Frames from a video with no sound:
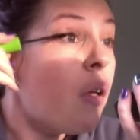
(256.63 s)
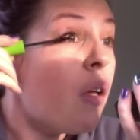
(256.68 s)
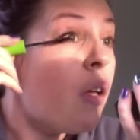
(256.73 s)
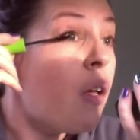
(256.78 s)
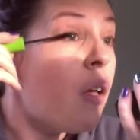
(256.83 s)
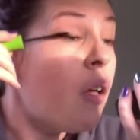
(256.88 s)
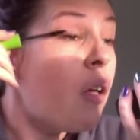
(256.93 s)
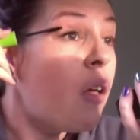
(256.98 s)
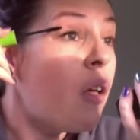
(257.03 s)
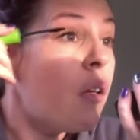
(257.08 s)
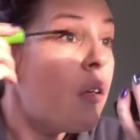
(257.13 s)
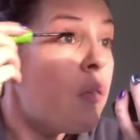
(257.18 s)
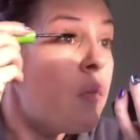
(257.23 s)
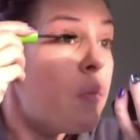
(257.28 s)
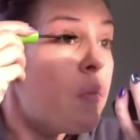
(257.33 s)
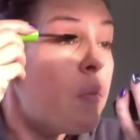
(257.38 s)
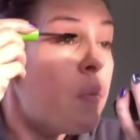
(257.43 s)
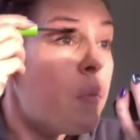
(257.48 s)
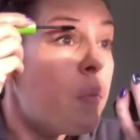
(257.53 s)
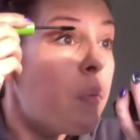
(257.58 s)

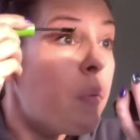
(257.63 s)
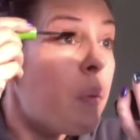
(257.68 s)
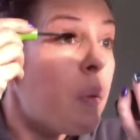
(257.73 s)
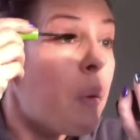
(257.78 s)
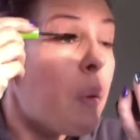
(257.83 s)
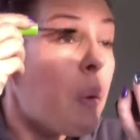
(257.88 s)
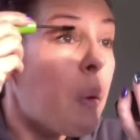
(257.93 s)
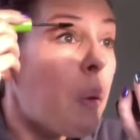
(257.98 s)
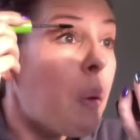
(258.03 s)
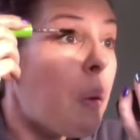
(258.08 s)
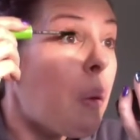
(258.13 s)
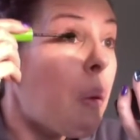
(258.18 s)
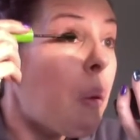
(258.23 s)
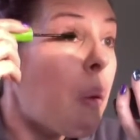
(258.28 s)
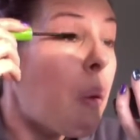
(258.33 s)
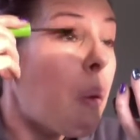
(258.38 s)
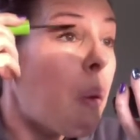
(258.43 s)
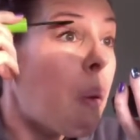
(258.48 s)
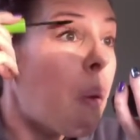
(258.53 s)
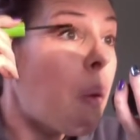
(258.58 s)

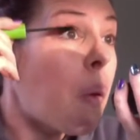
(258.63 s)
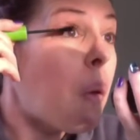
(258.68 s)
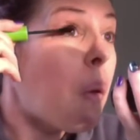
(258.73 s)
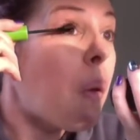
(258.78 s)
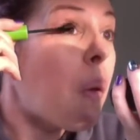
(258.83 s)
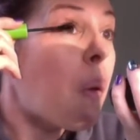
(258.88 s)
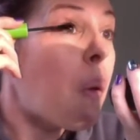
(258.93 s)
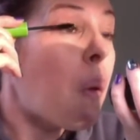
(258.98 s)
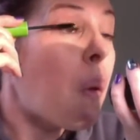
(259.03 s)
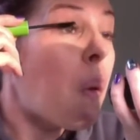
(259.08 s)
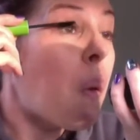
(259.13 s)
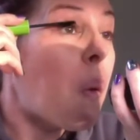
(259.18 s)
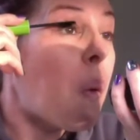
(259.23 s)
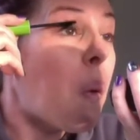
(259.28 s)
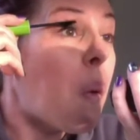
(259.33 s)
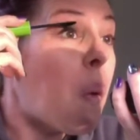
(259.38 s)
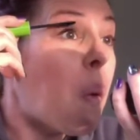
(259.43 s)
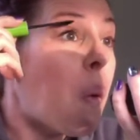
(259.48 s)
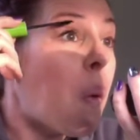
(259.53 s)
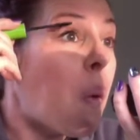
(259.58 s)

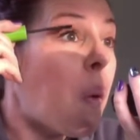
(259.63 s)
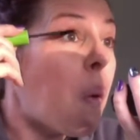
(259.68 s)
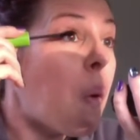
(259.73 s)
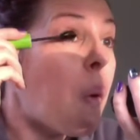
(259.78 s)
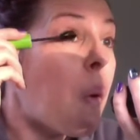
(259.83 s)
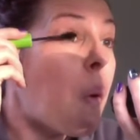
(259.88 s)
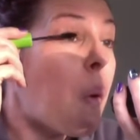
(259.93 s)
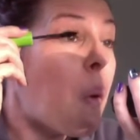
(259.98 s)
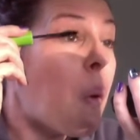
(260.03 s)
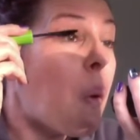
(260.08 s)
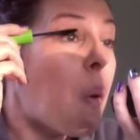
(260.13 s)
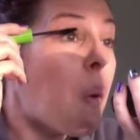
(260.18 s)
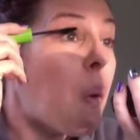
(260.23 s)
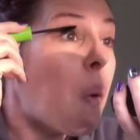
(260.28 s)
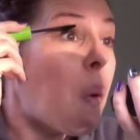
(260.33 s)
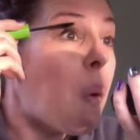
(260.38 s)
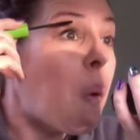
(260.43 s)
(no one is talking)